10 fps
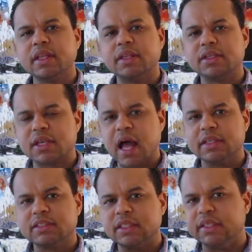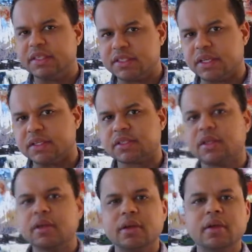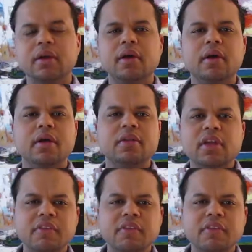that this constant exists. Think